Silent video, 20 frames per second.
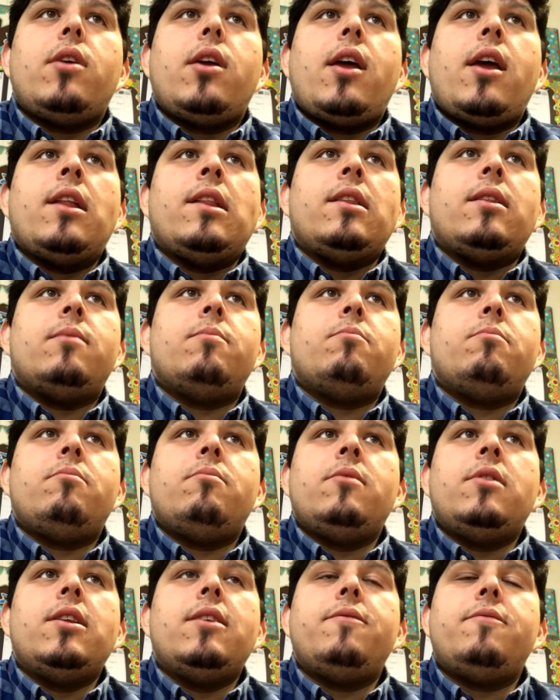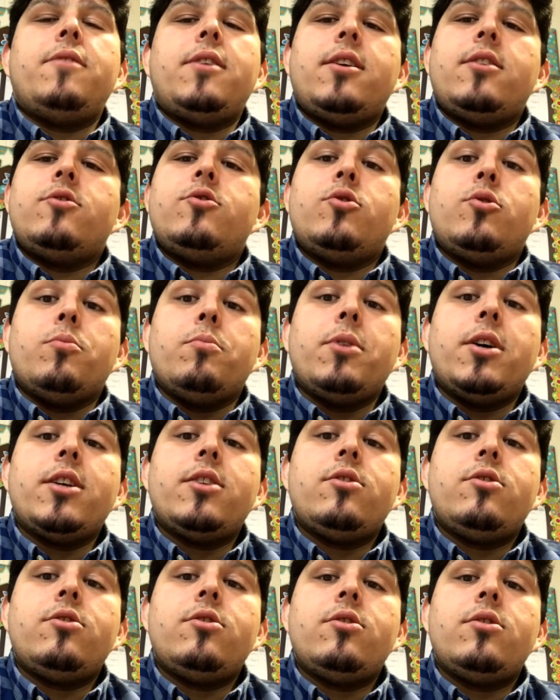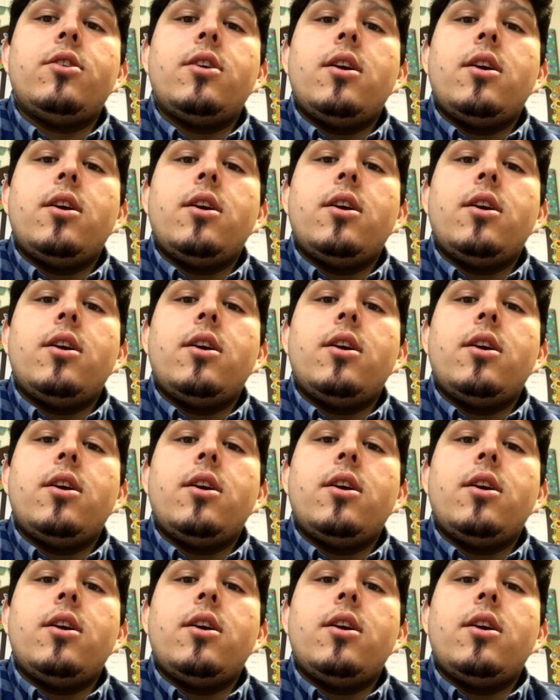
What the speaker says: and lifting too much